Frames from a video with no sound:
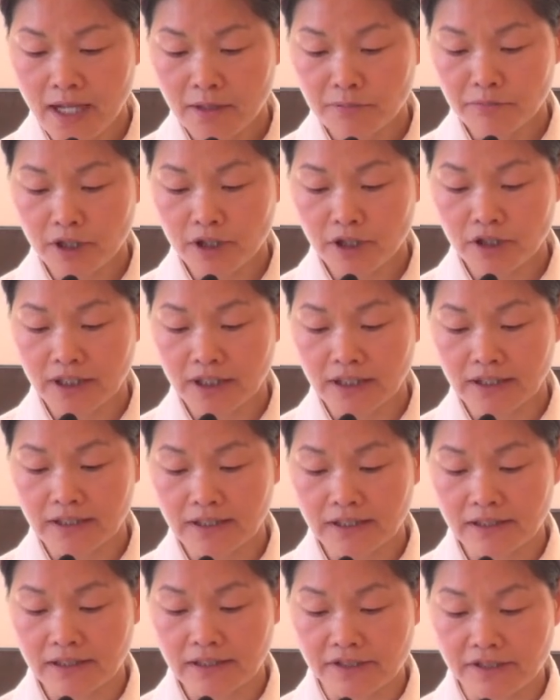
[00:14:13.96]

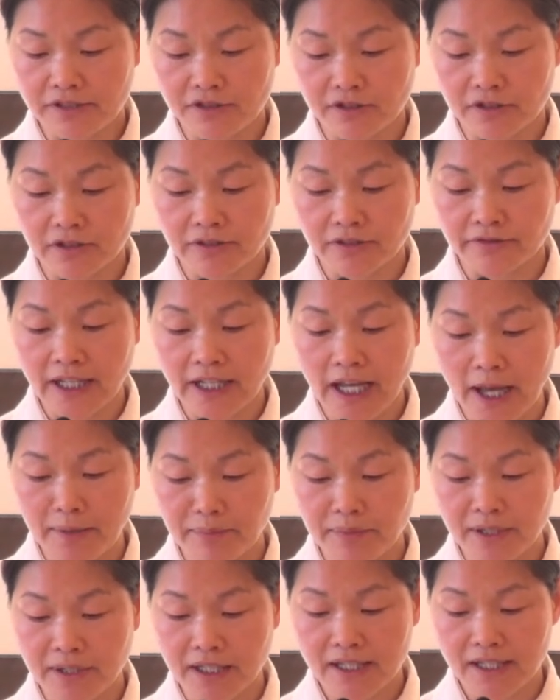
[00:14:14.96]
between deserved
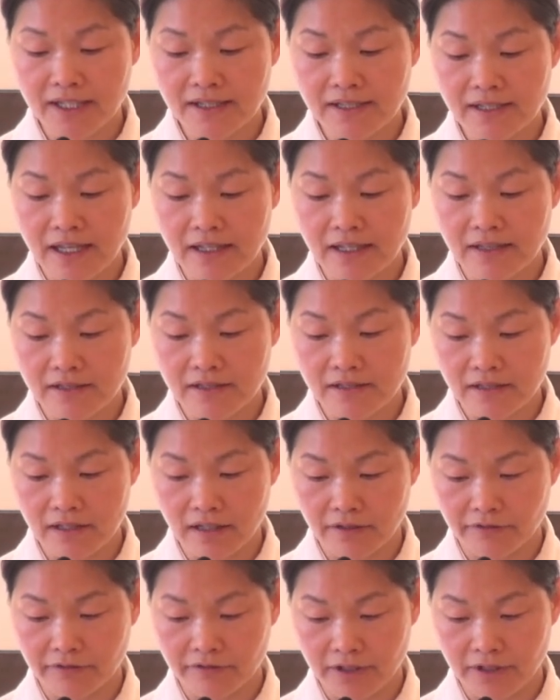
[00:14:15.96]
happiness and
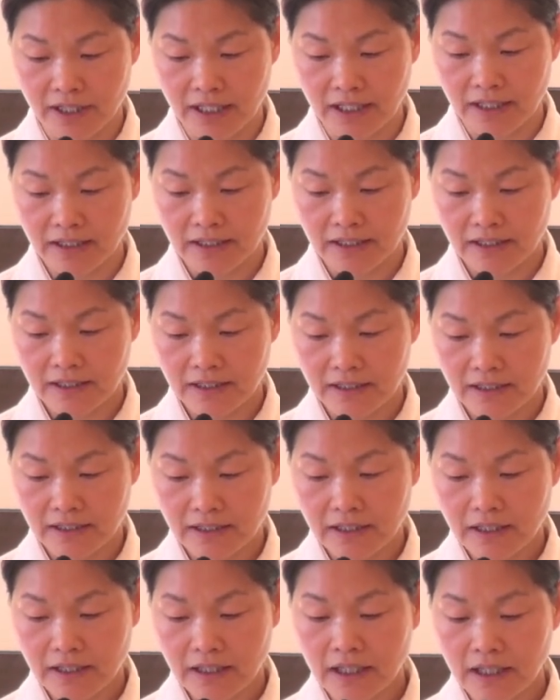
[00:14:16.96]
suffering,
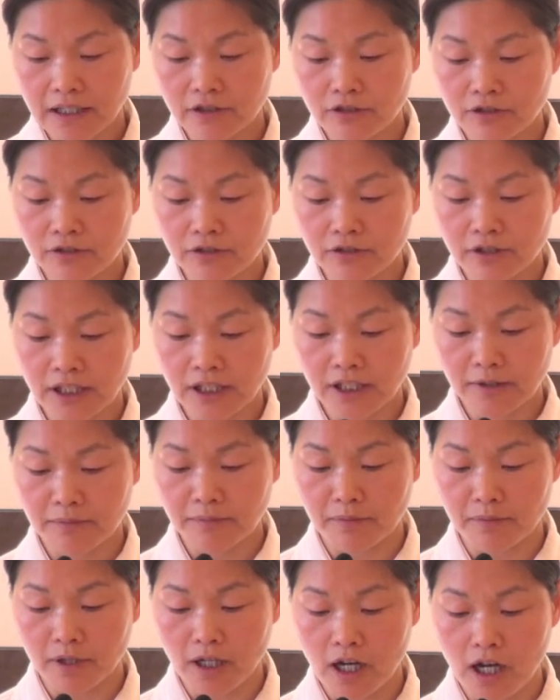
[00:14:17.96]
and to
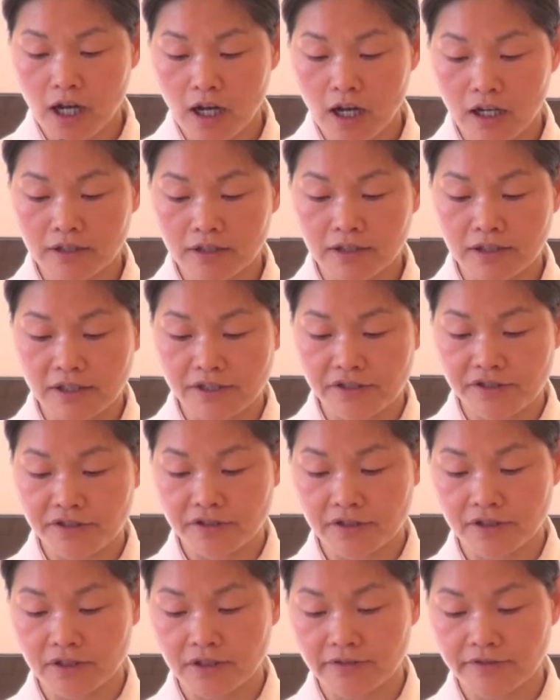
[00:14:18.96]
keep
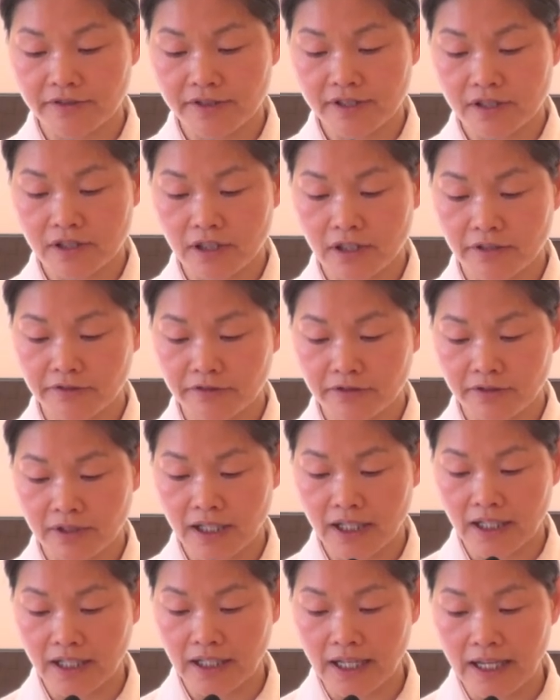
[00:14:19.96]
undeserved
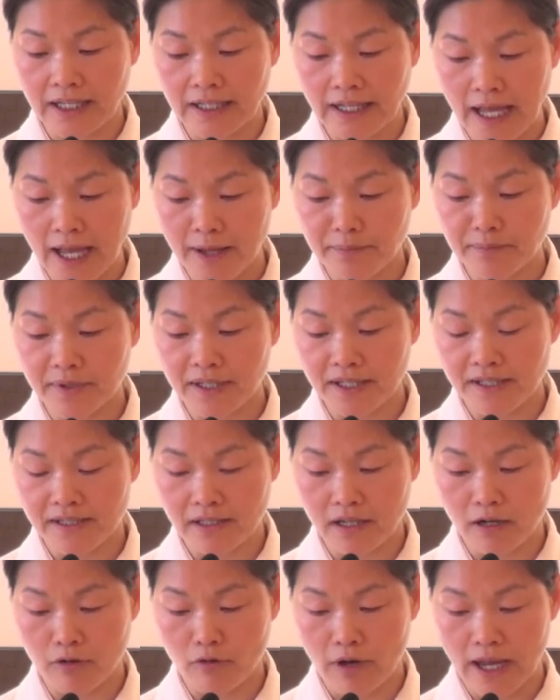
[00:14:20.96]
suffering and
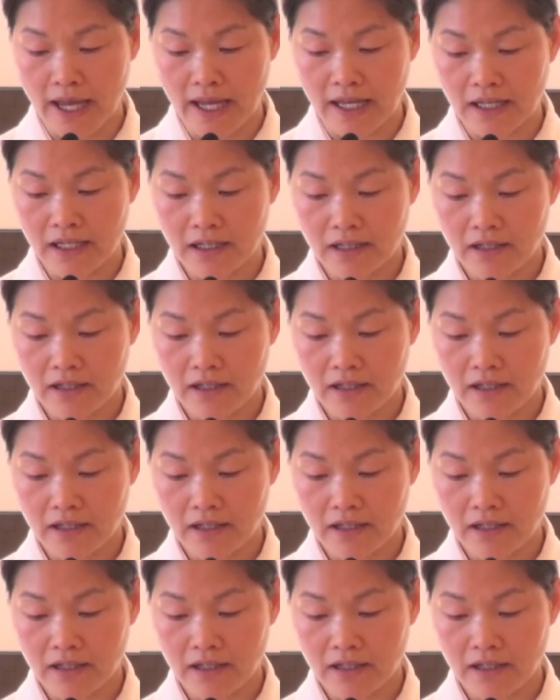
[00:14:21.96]
happiness away.